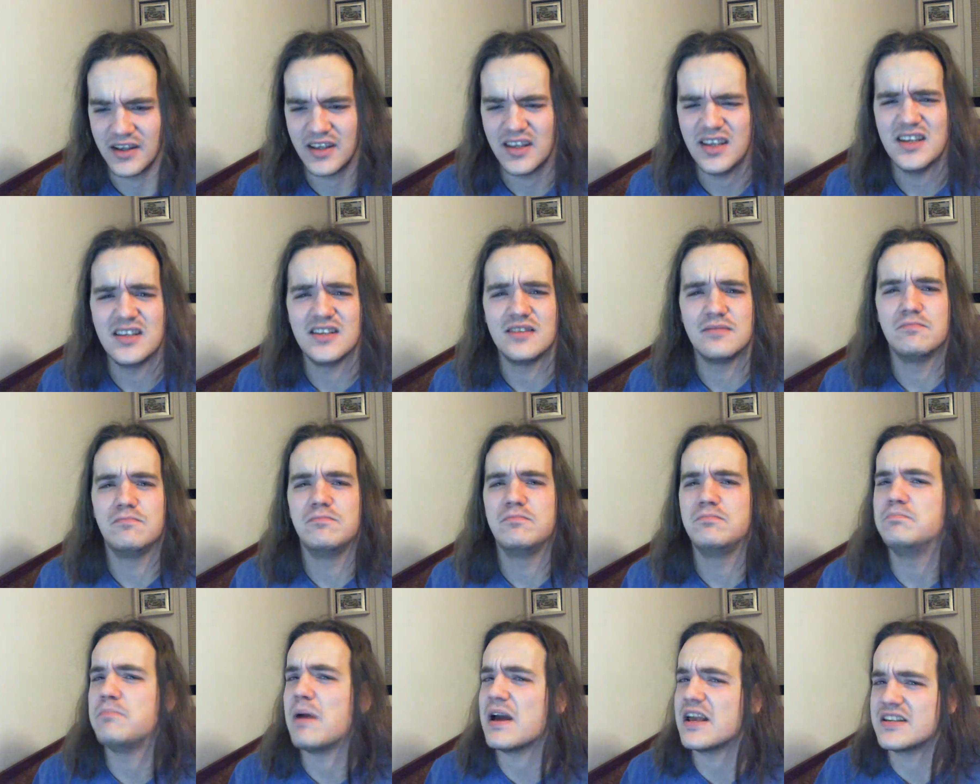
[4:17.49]
He's
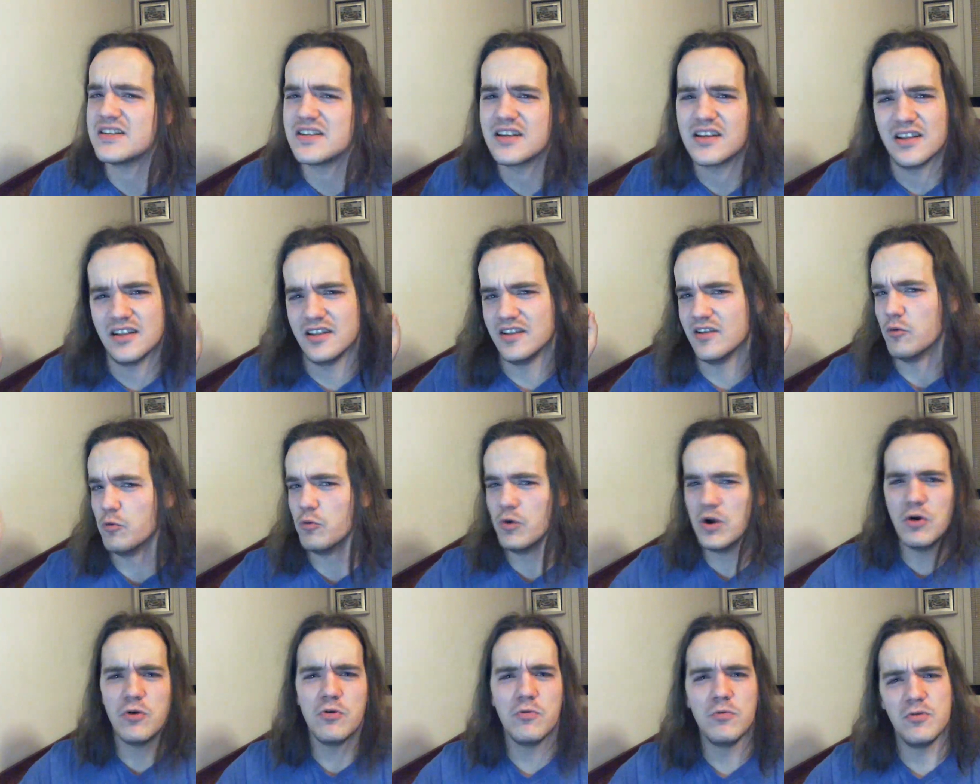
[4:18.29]
basically the
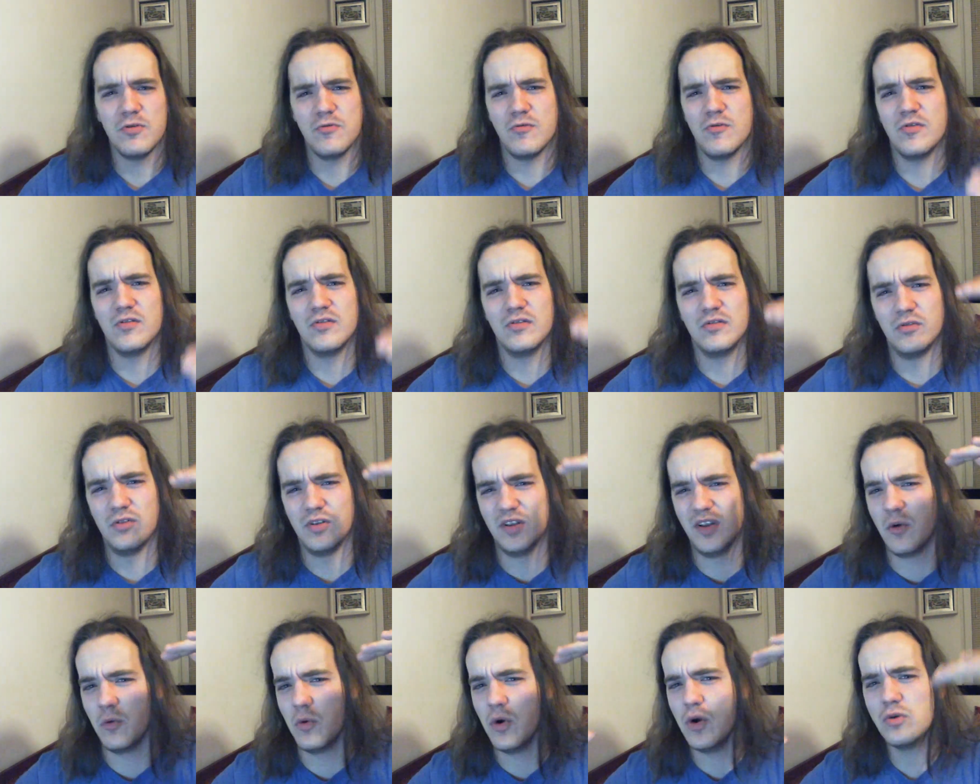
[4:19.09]
Will, Will
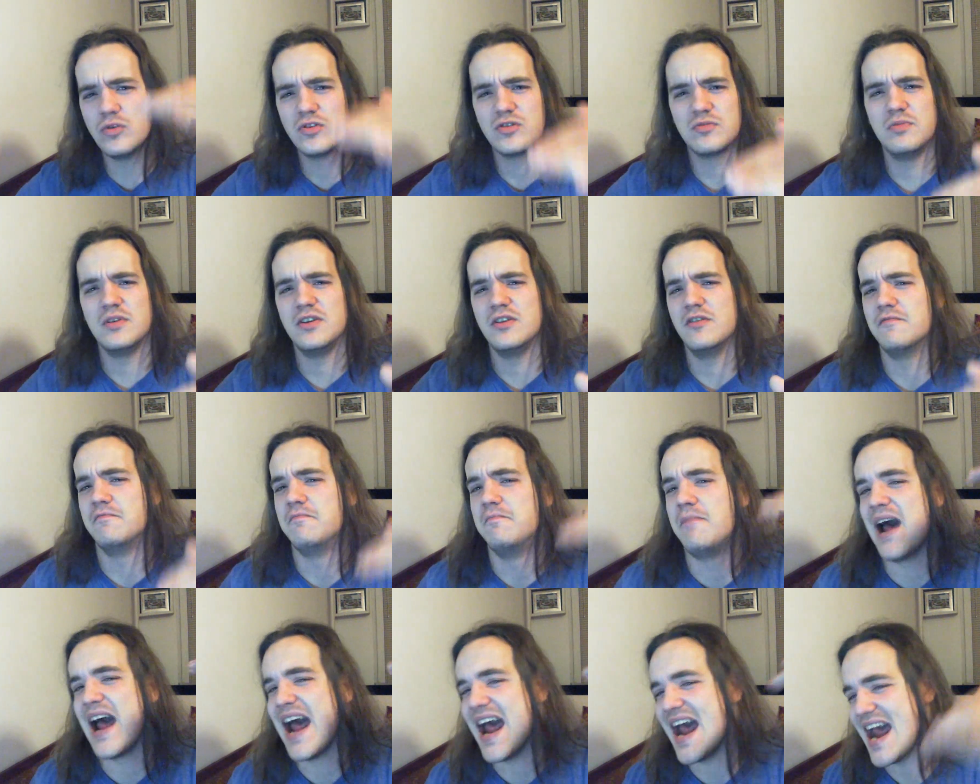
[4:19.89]
the Will Smith of
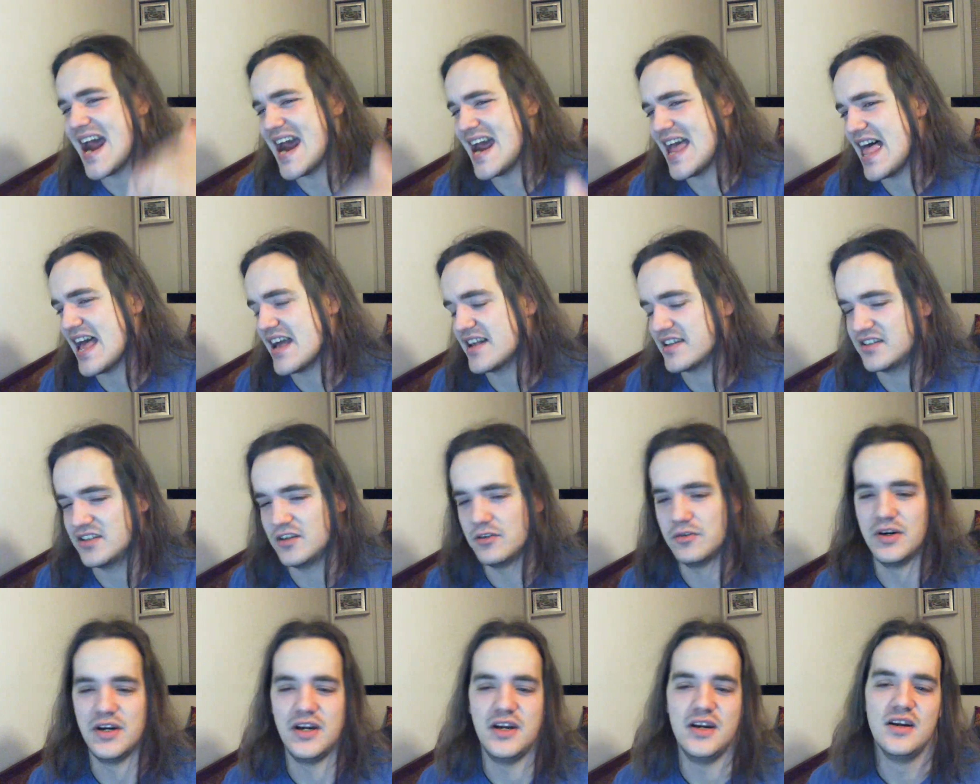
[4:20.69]

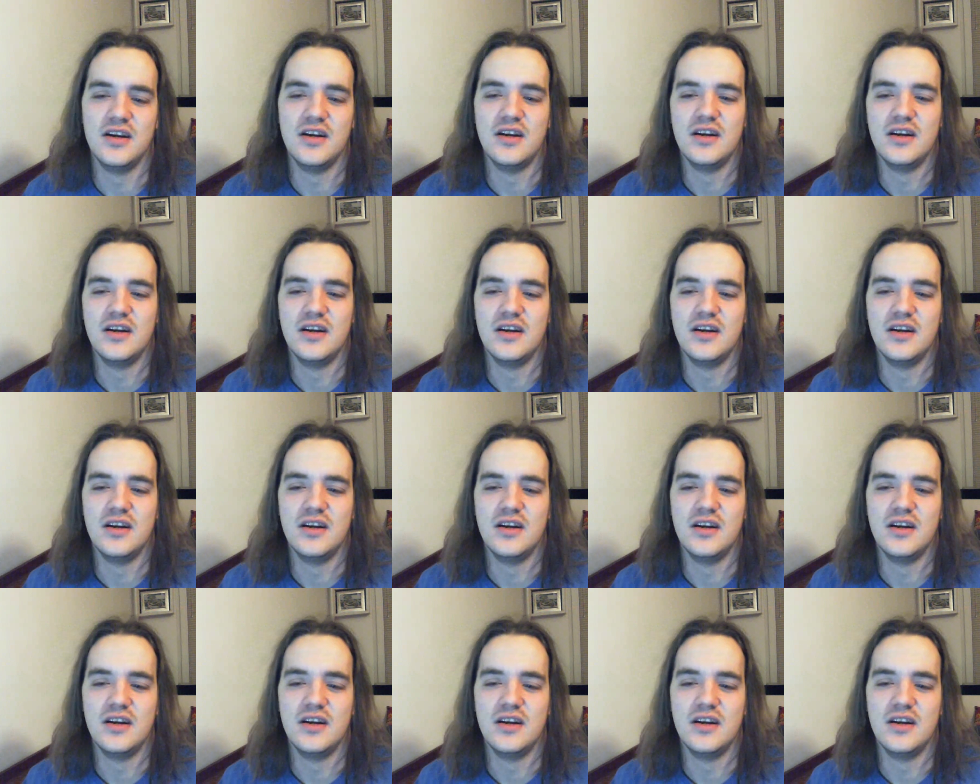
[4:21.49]
badassery.